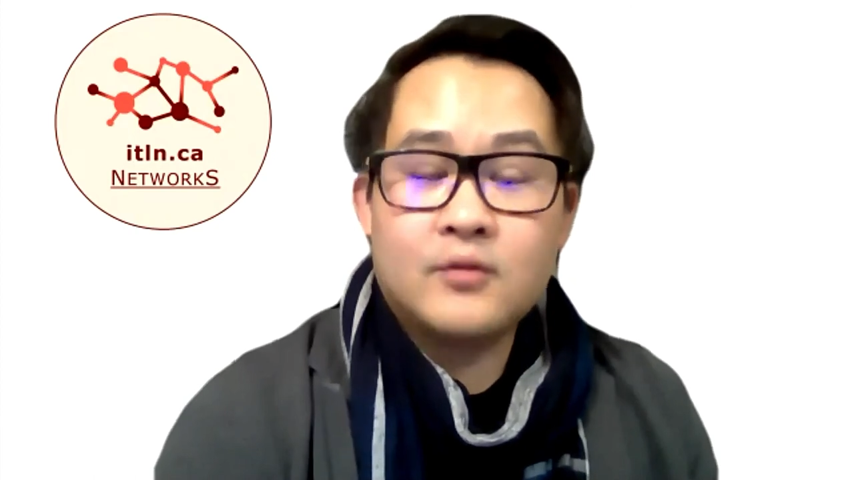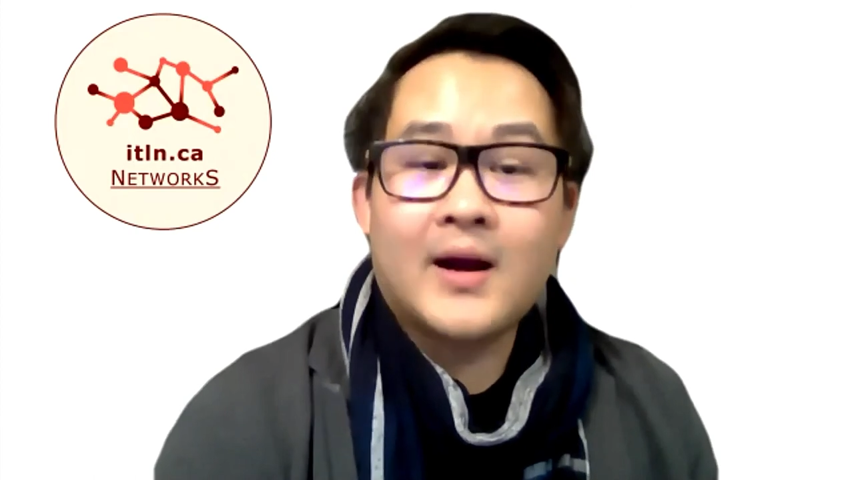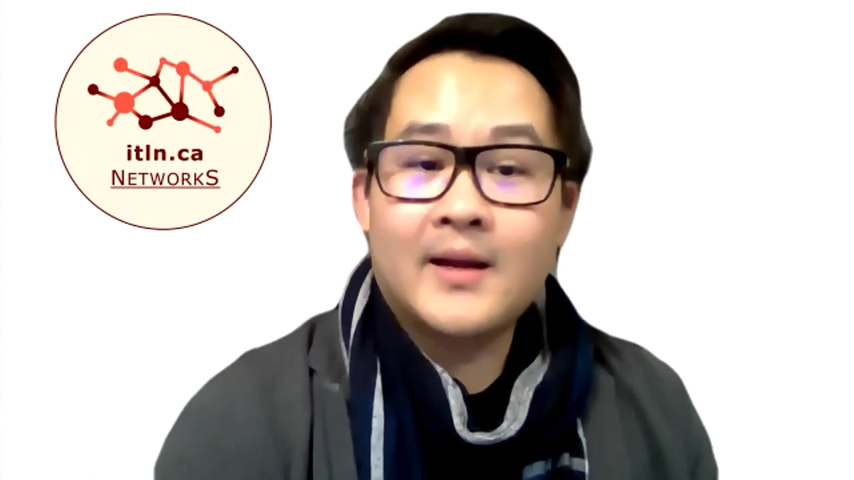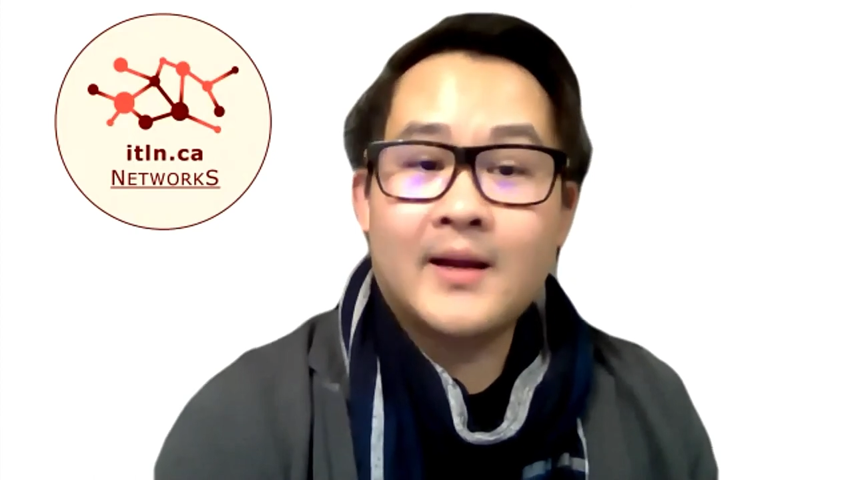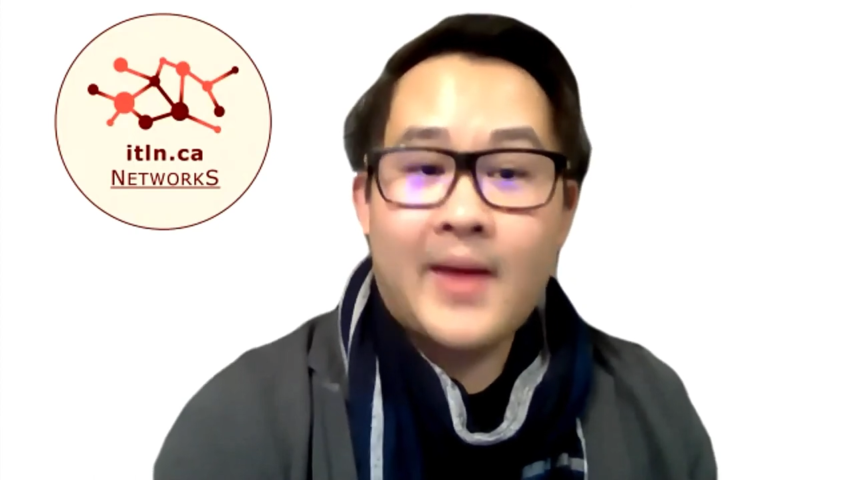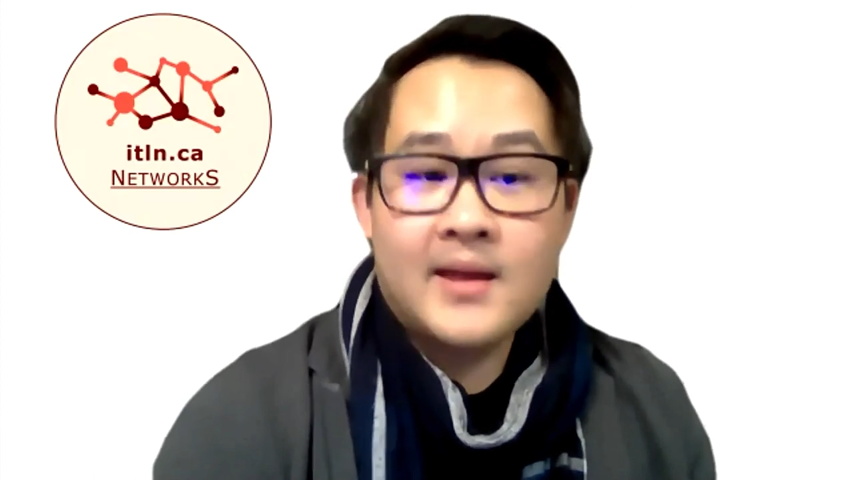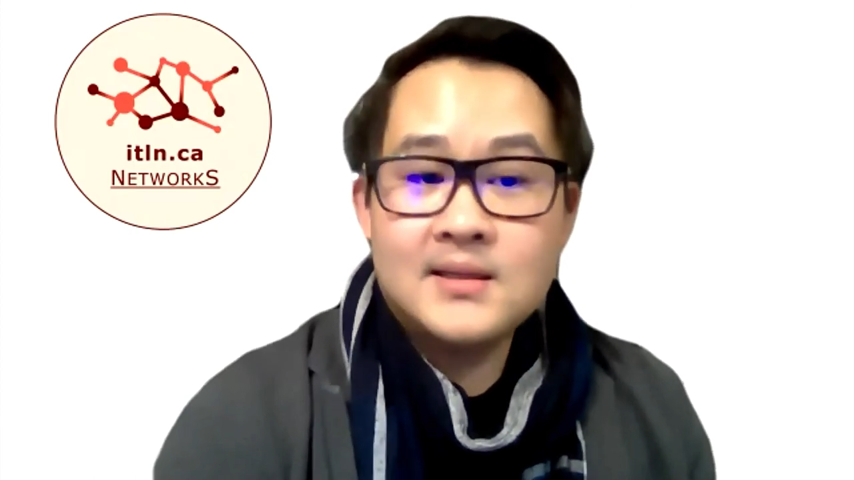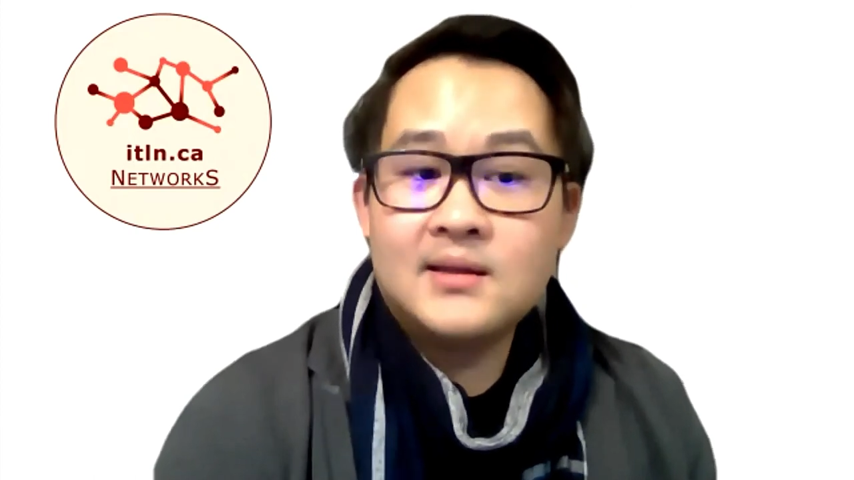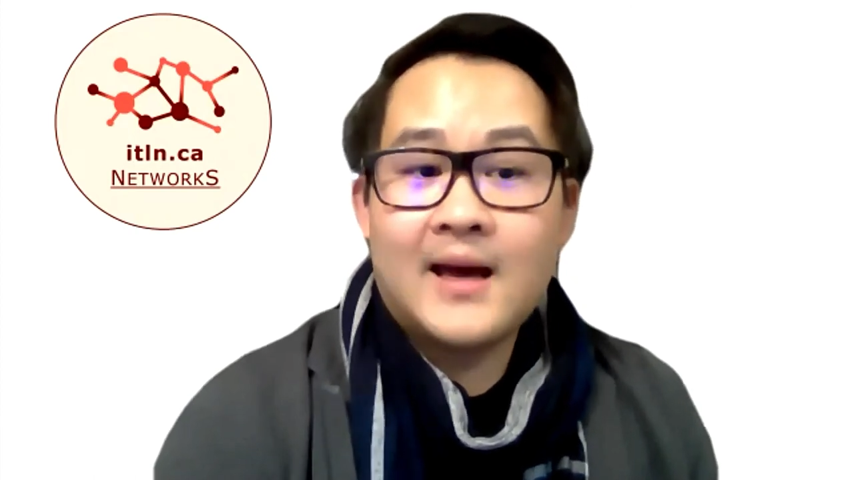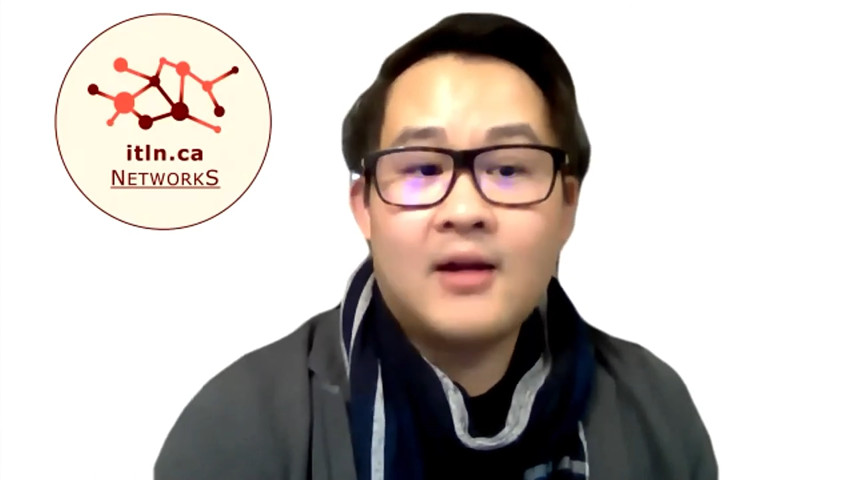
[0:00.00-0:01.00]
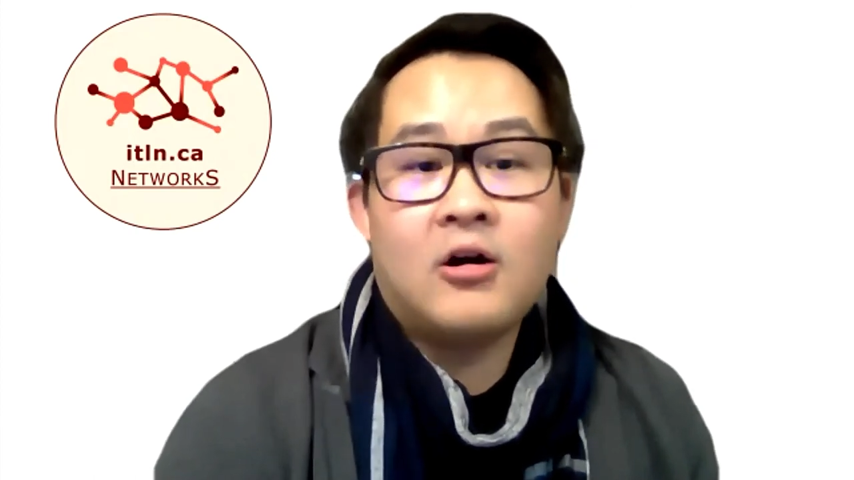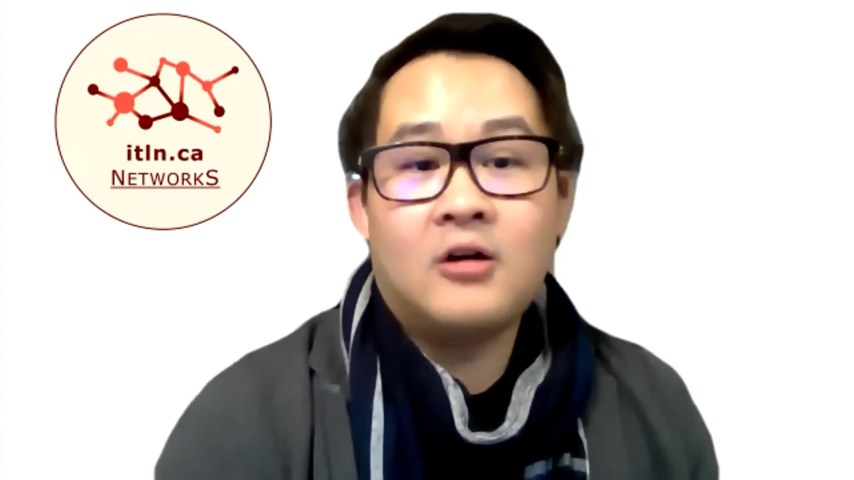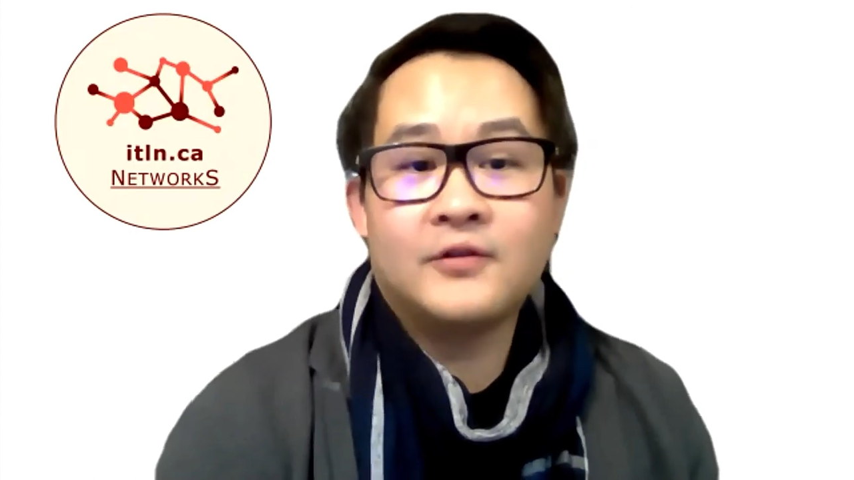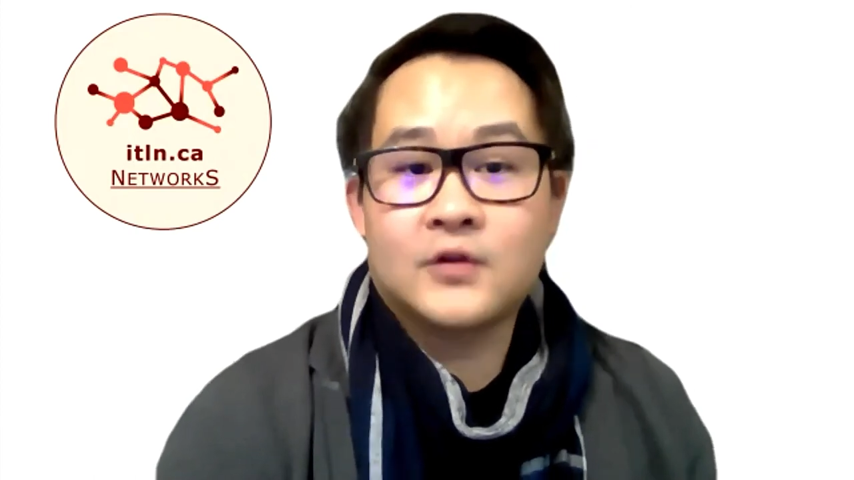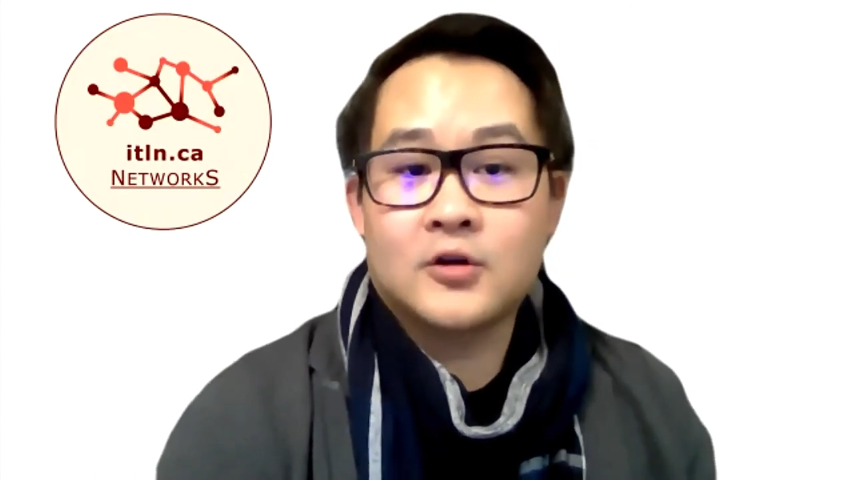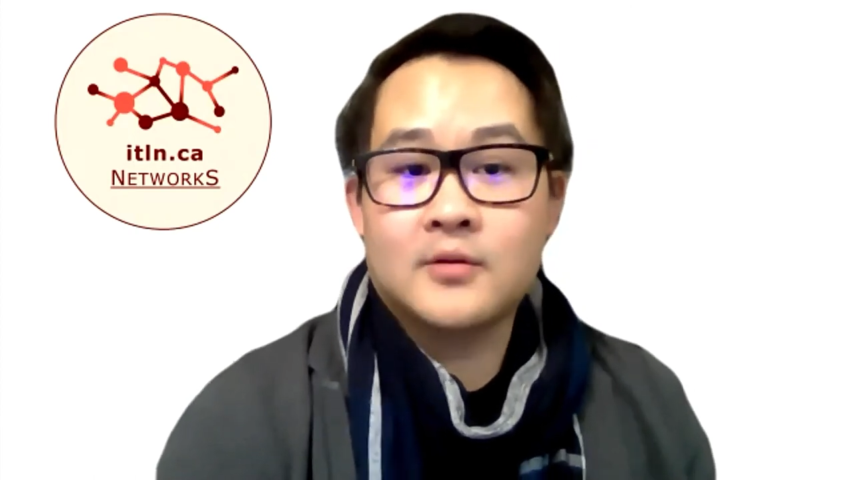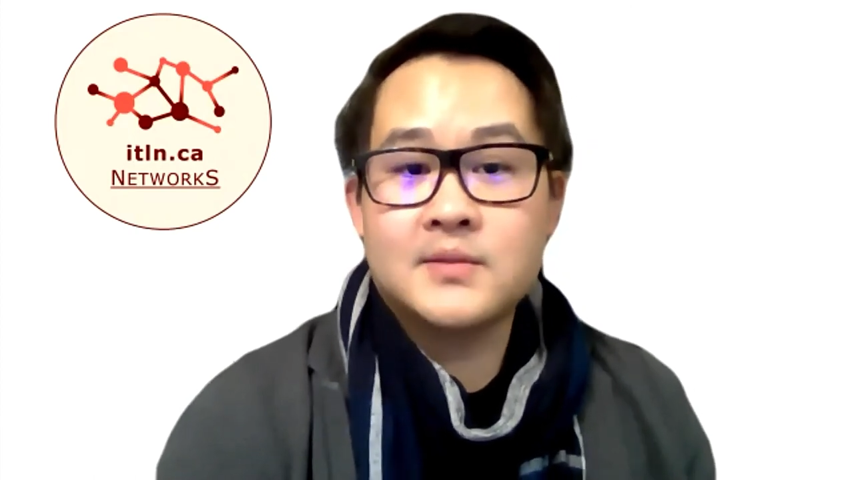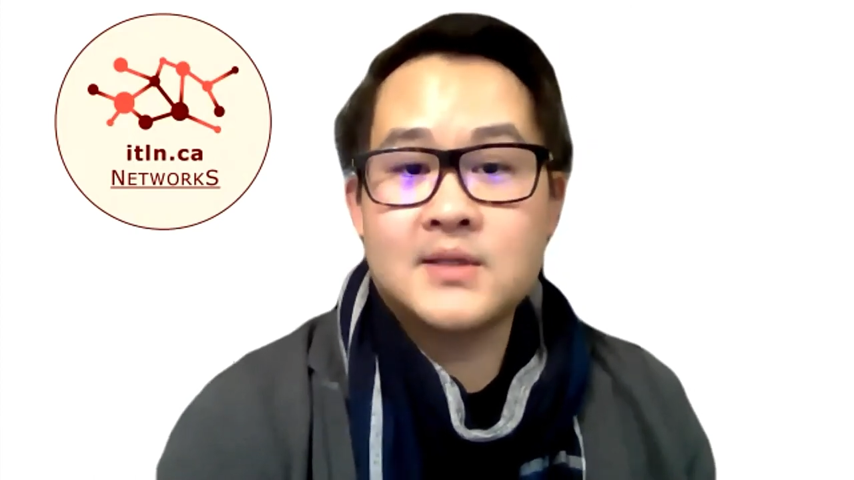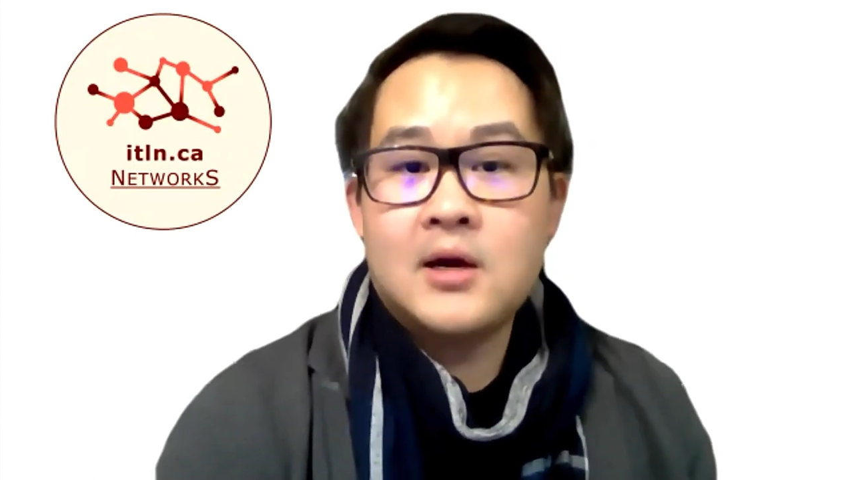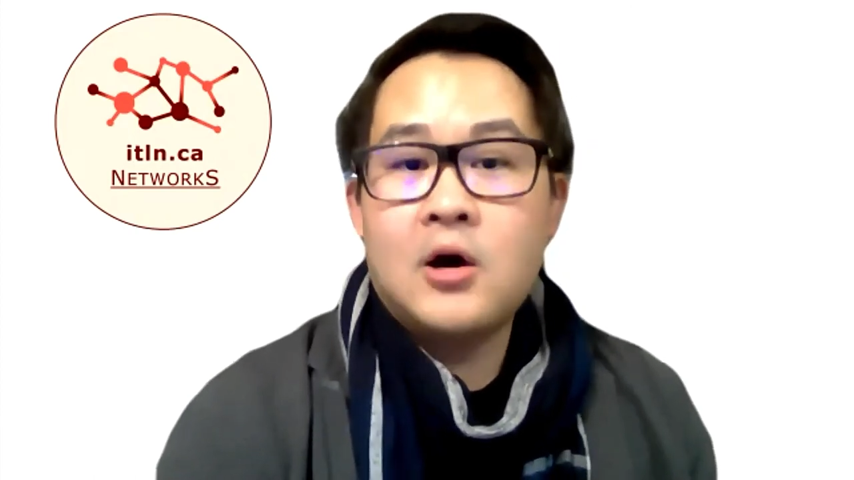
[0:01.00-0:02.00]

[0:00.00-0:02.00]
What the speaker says: recommended that all firms